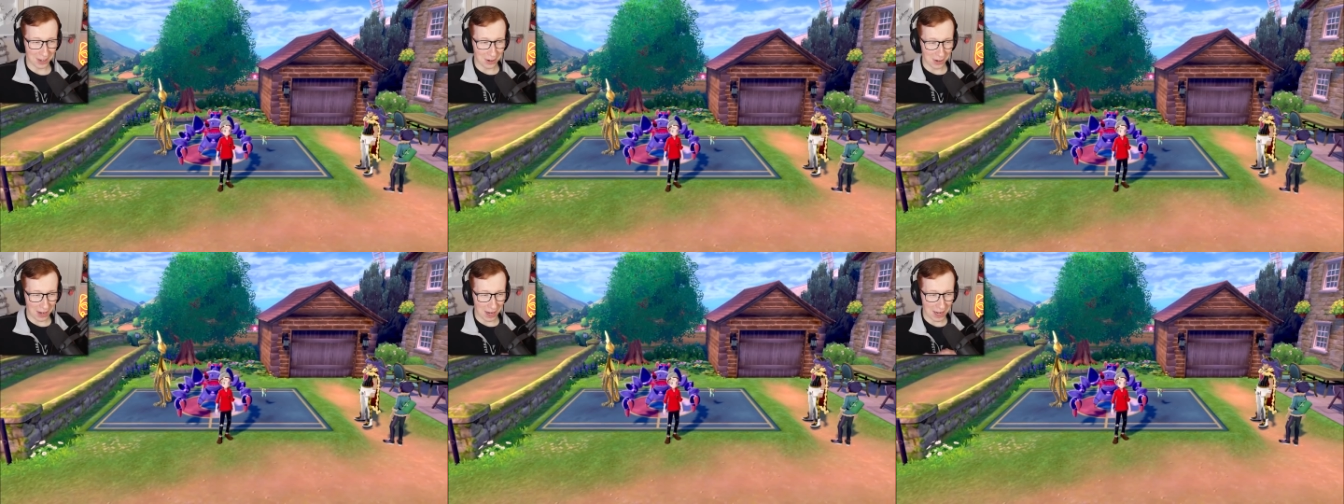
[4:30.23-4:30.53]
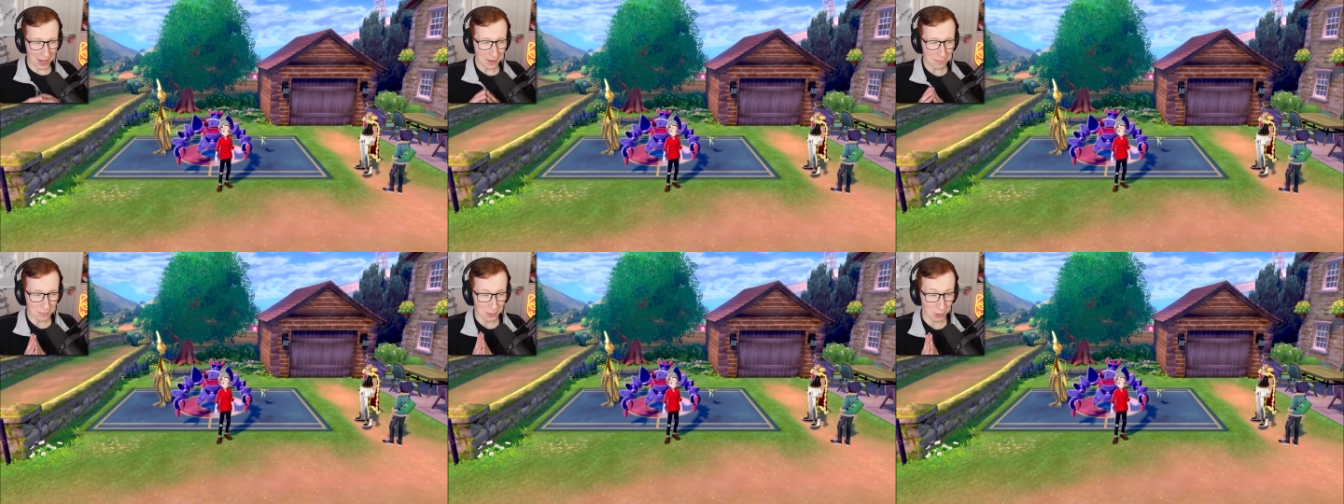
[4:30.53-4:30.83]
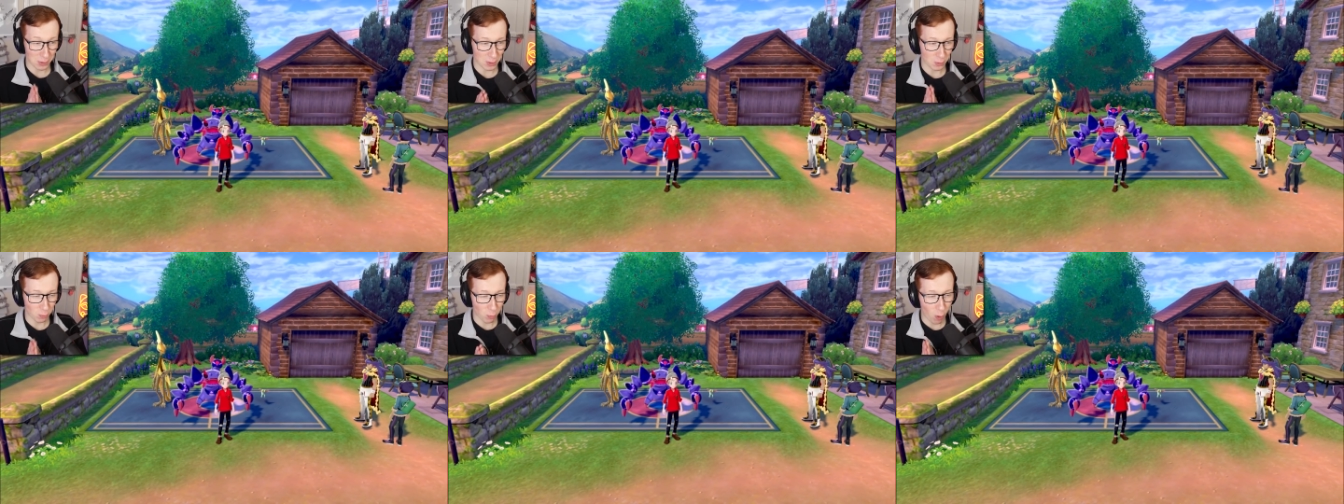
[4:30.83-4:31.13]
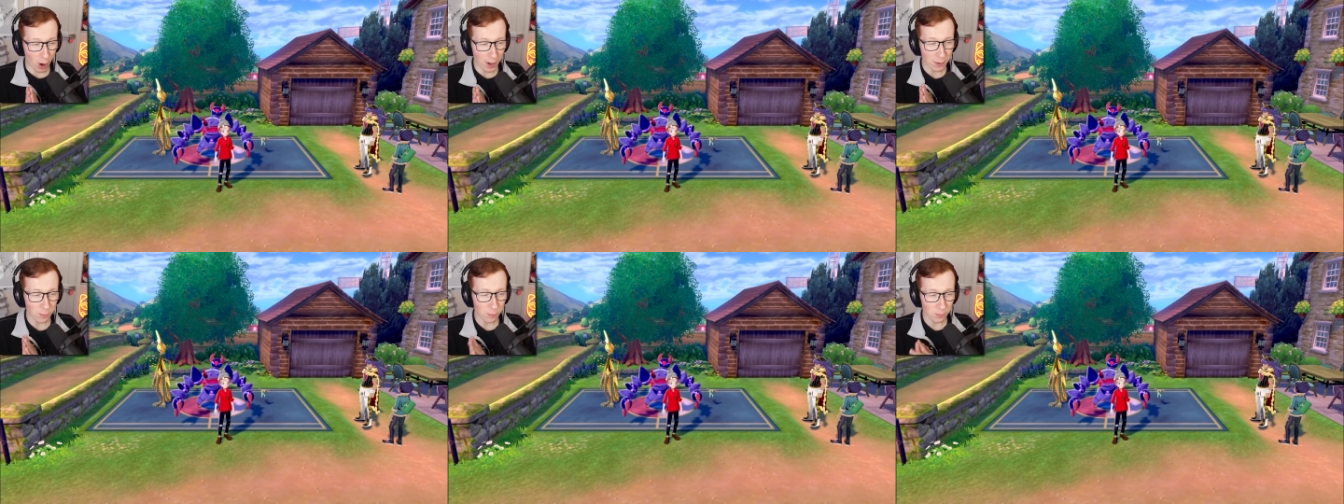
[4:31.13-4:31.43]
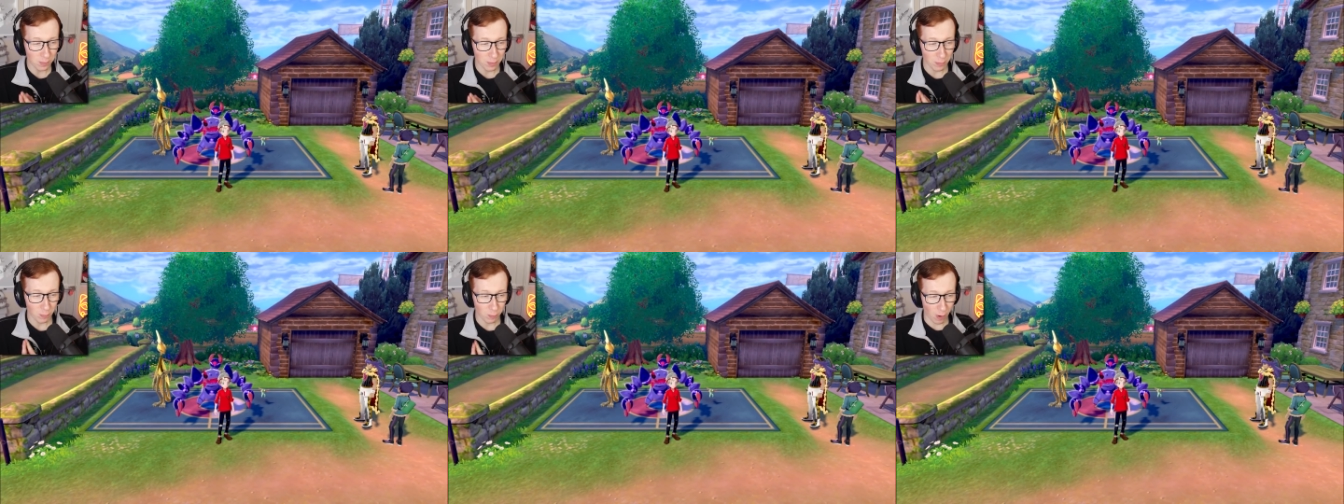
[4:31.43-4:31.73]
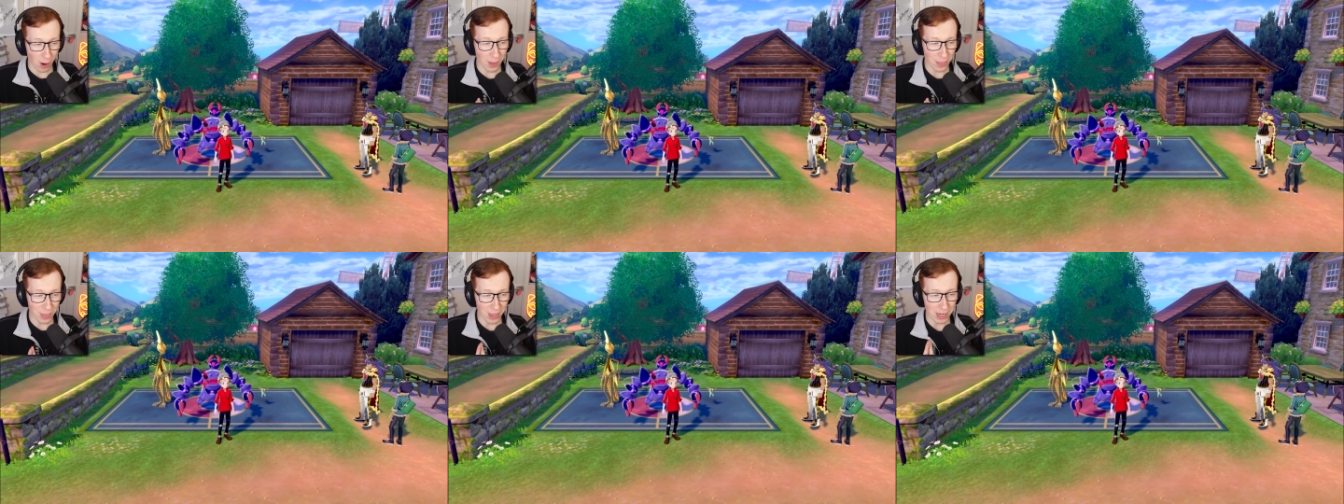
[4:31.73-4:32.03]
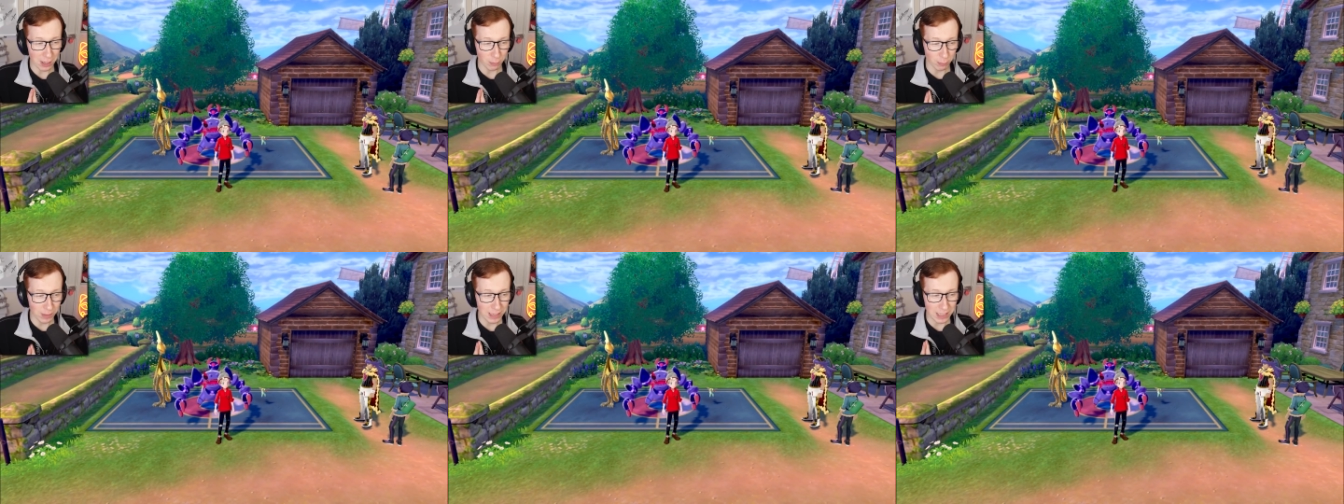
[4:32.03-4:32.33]
All right. There's one one
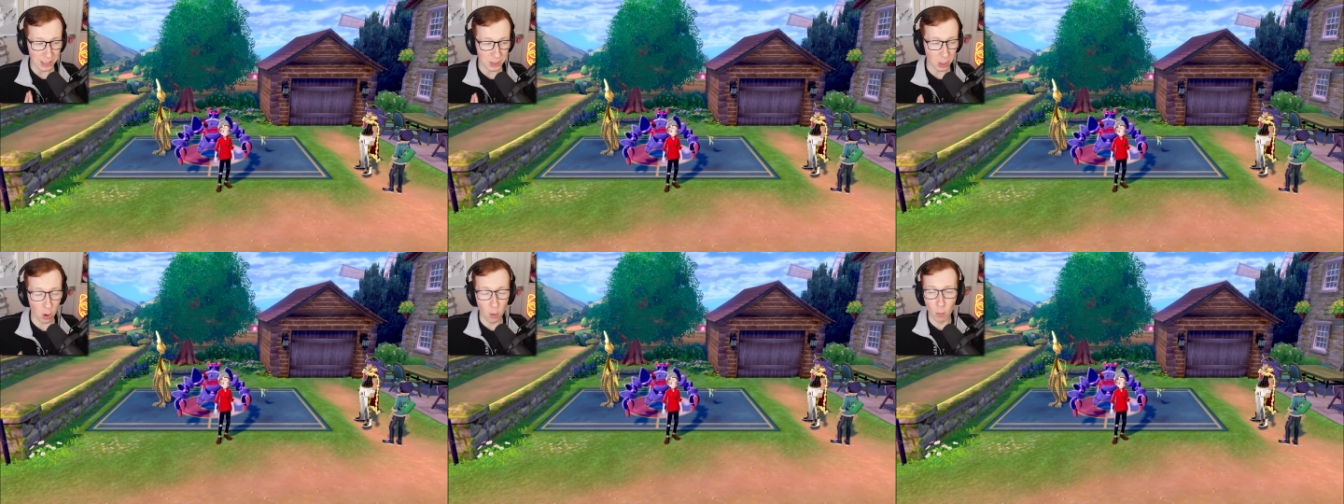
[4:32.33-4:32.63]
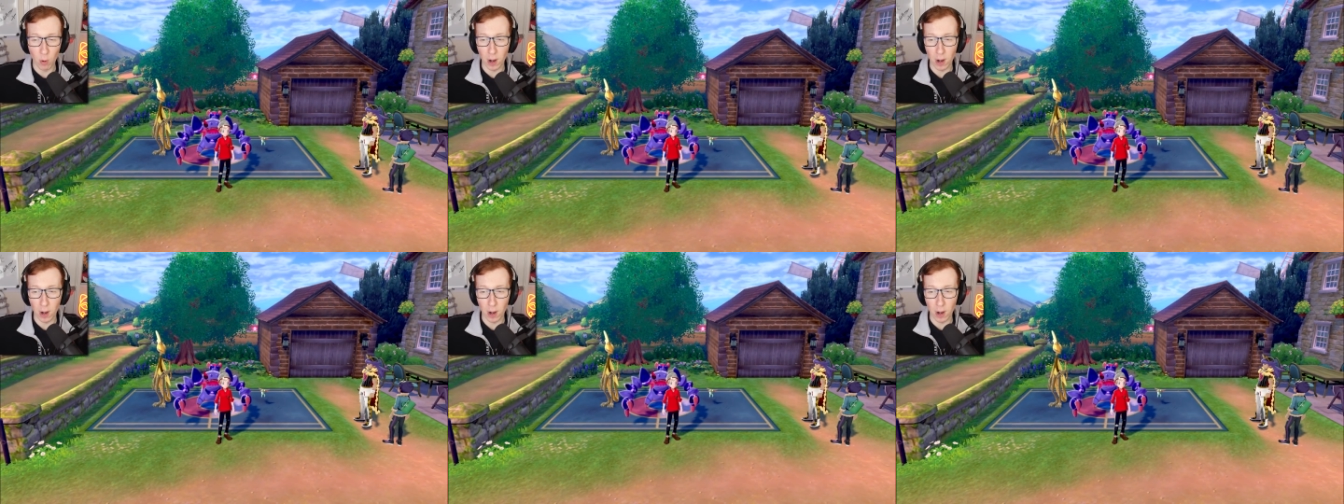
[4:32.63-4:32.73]
that I really don't